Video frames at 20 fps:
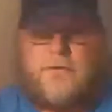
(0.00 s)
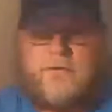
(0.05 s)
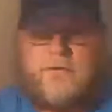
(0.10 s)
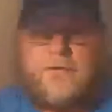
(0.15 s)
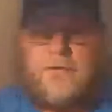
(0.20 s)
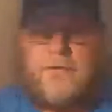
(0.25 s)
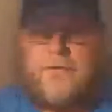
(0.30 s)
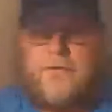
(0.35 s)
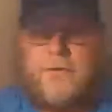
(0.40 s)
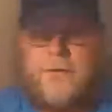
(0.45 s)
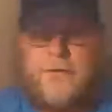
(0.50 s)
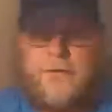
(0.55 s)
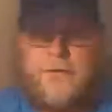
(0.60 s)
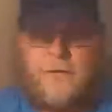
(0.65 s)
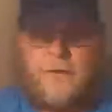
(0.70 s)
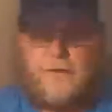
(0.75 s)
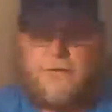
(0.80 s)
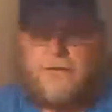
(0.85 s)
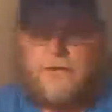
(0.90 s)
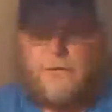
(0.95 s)
hard to tell
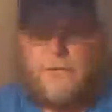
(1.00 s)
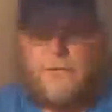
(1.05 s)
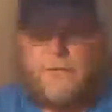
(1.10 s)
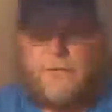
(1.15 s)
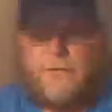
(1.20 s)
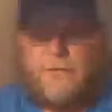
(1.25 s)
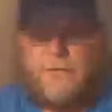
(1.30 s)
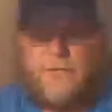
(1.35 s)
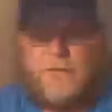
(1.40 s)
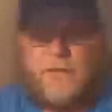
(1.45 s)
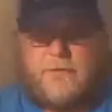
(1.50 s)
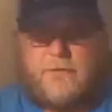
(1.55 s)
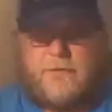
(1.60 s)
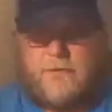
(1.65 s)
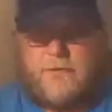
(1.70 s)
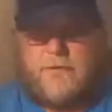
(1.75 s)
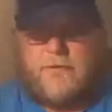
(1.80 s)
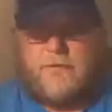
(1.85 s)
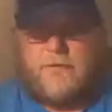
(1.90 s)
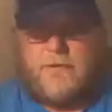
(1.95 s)
what type of bird
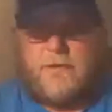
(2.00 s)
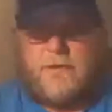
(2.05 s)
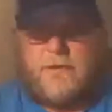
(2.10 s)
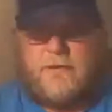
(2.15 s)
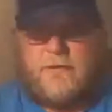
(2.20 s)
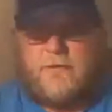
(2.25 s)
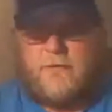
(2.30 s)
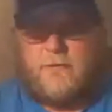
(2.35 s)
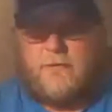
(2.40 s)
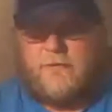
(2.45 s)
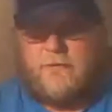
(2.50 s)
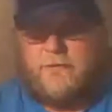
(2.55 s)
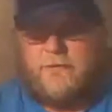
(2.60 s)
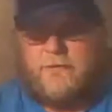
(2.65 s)
coming in on the